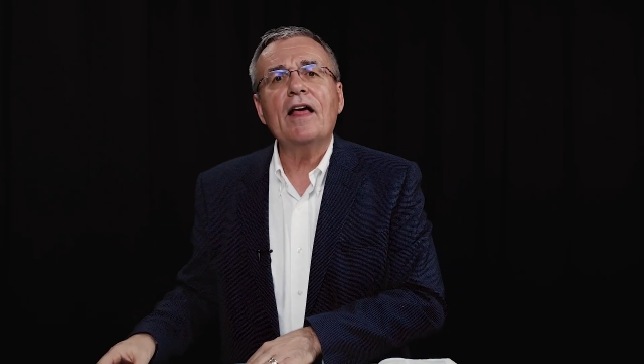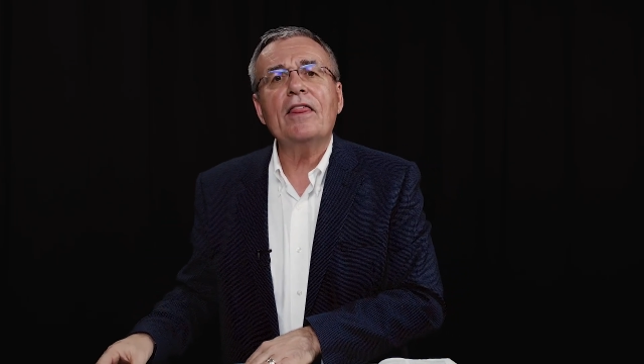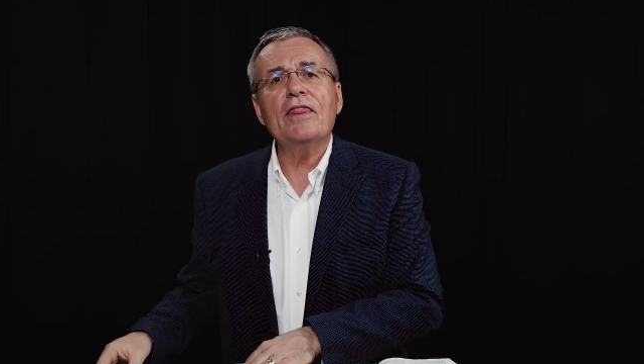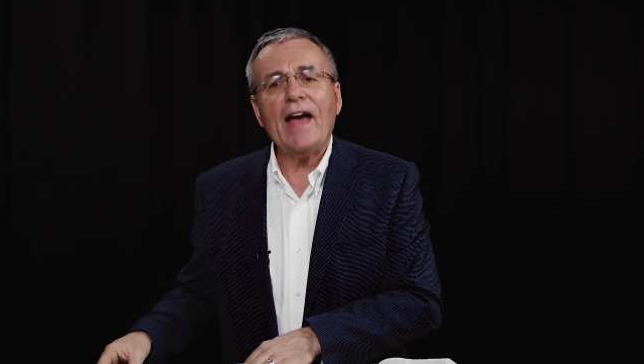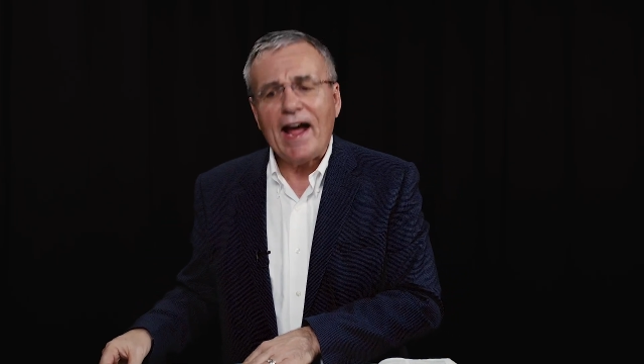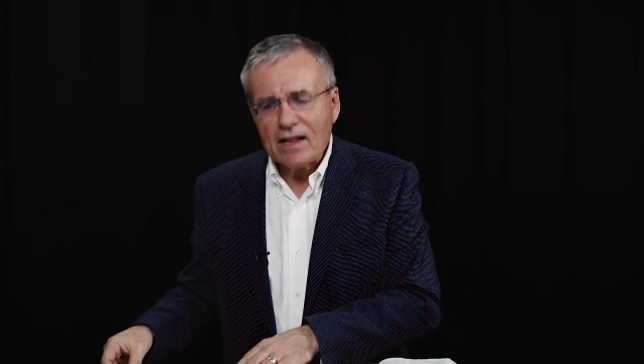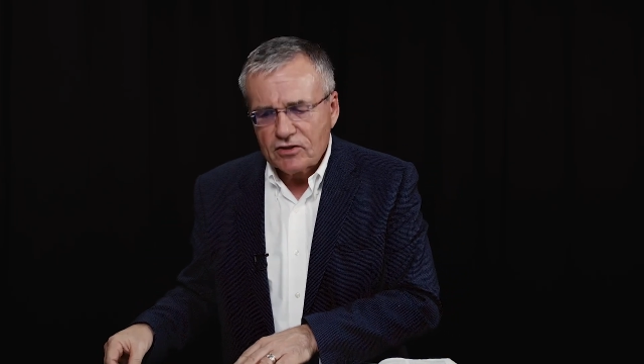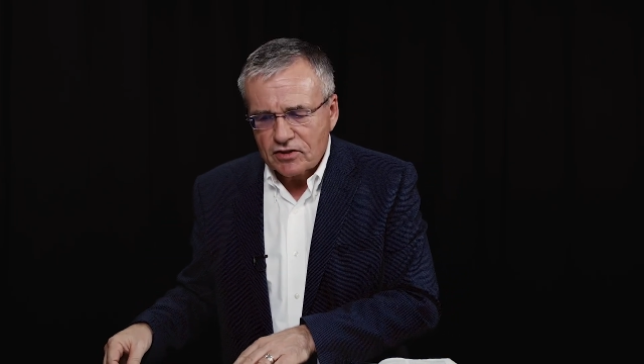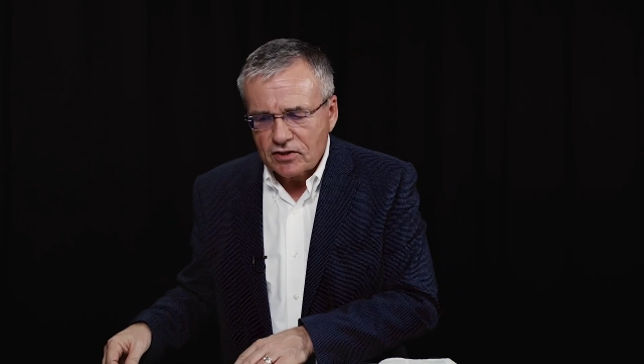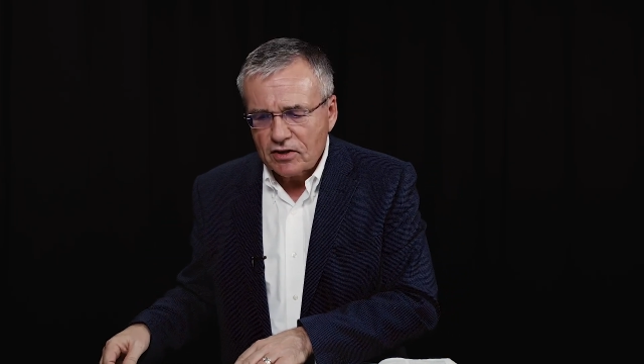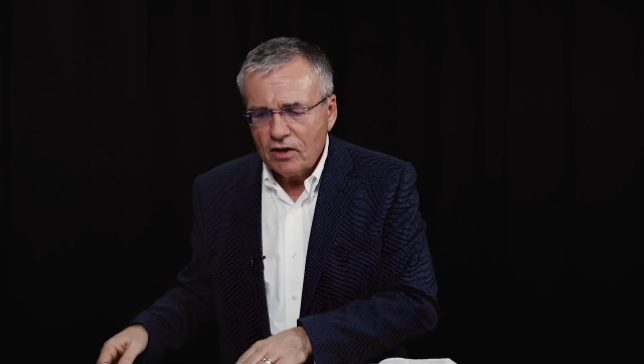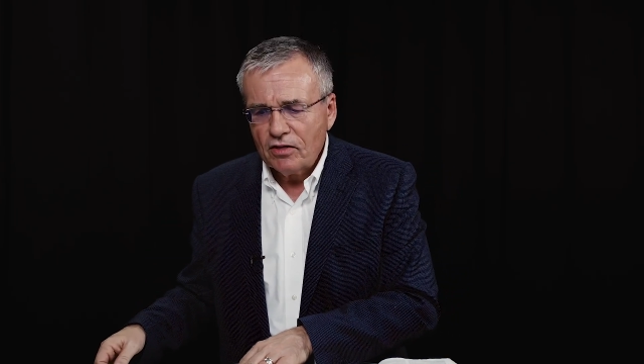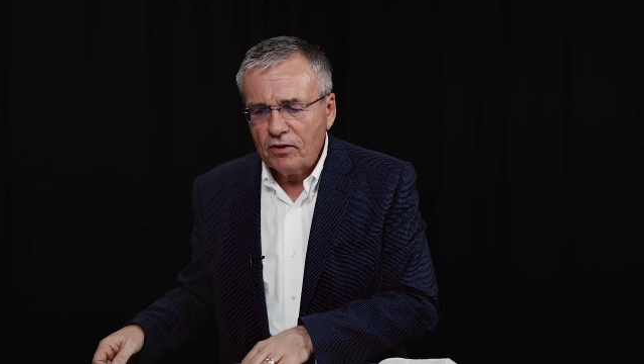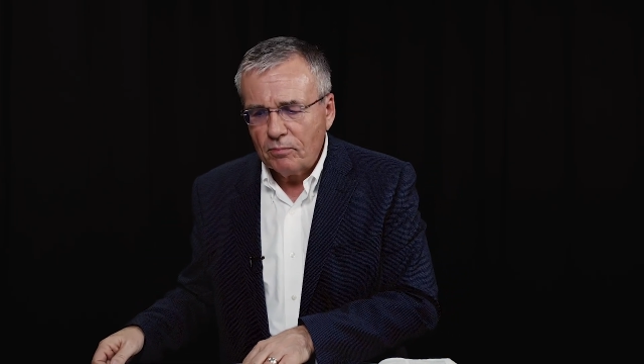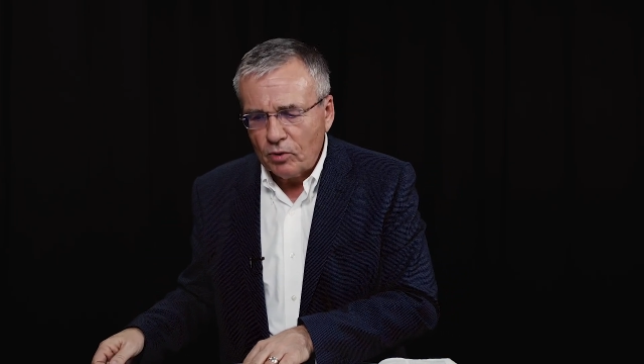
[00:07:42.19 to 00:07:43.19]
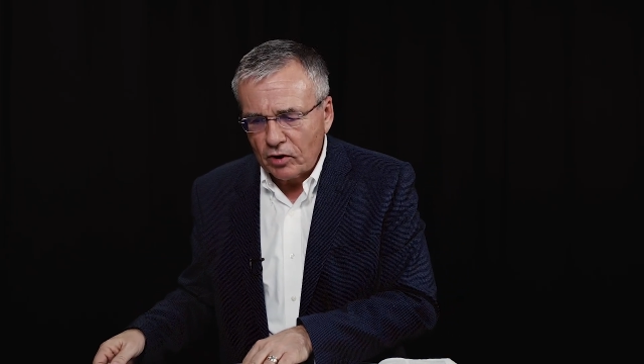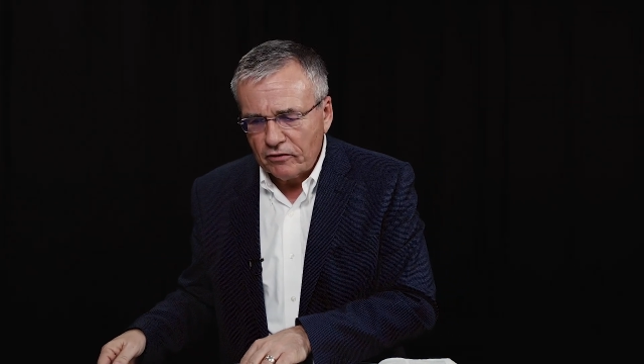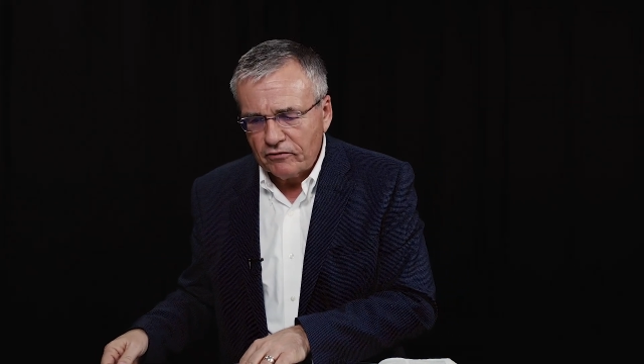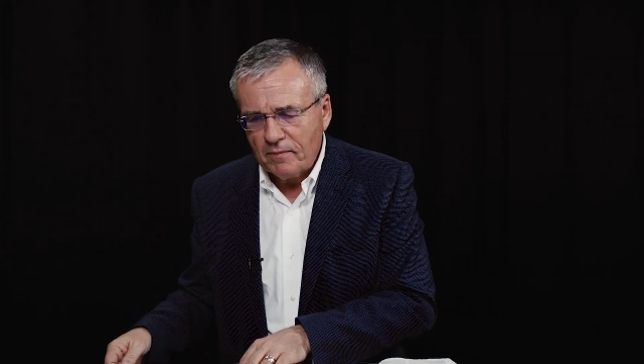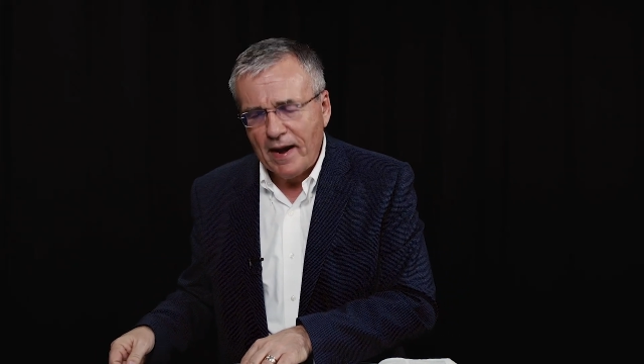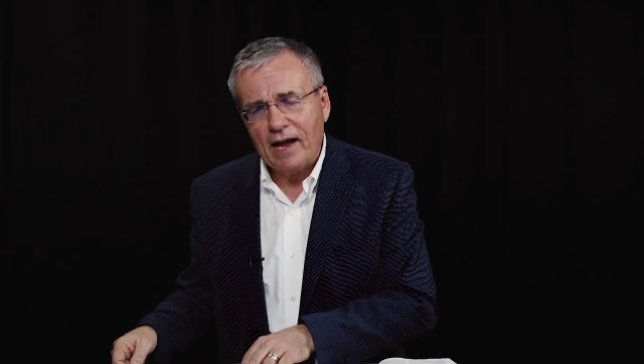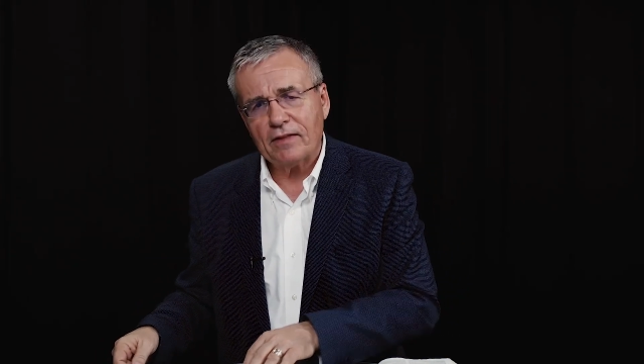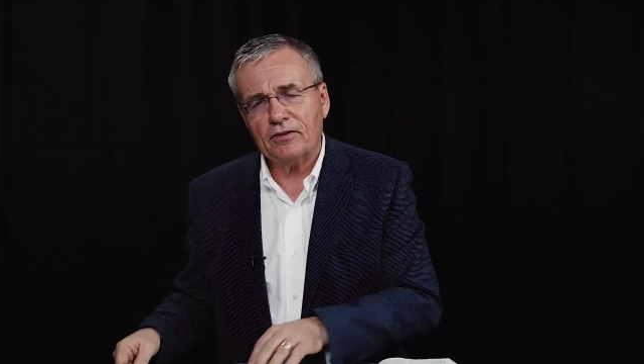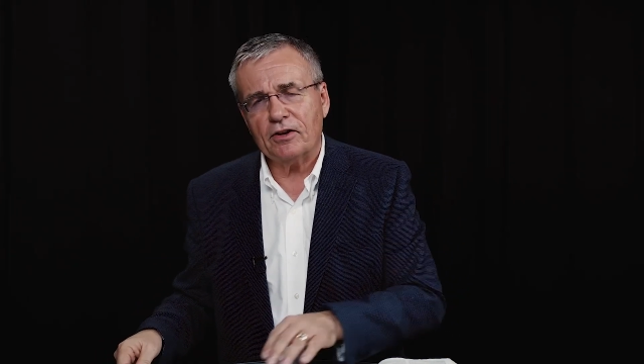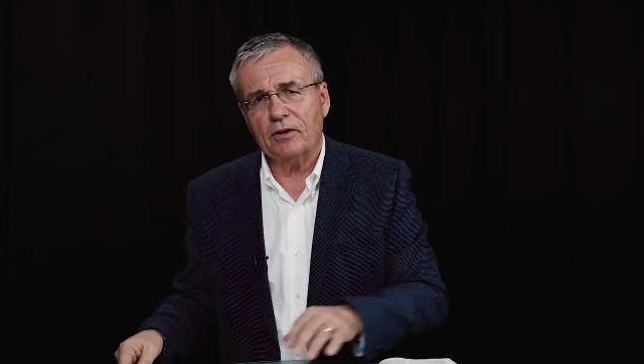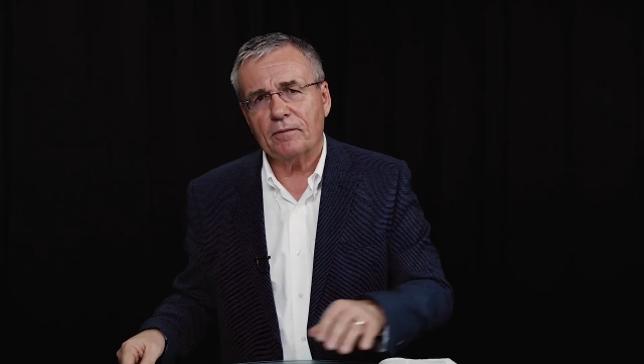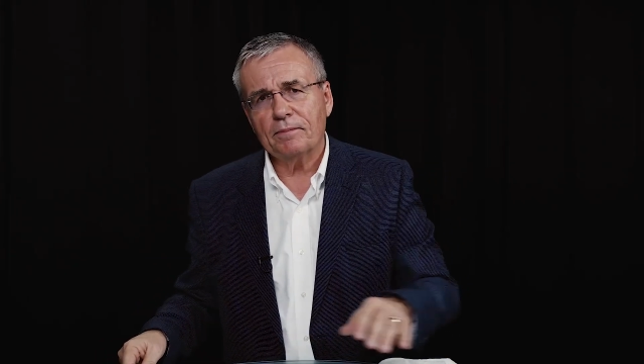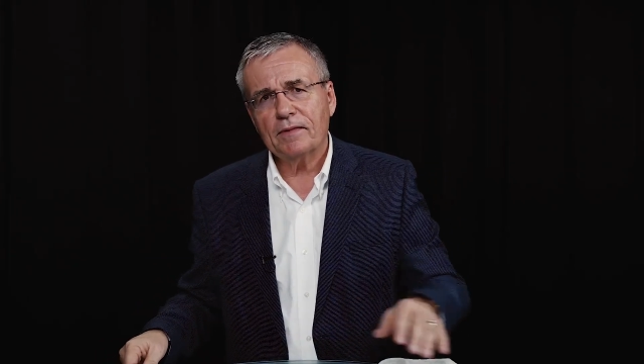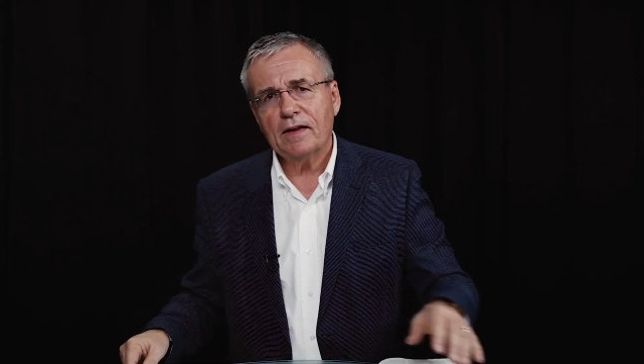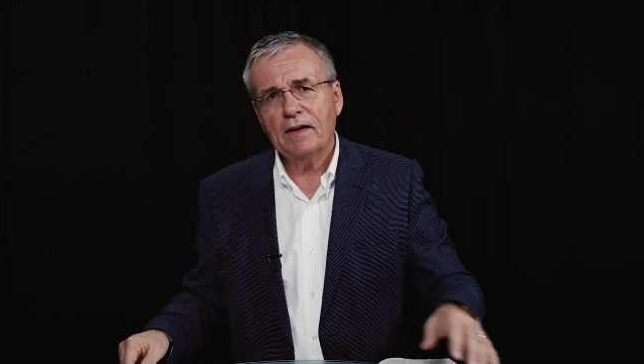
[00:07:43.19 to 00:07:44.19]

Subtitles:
That's the book of Matthew.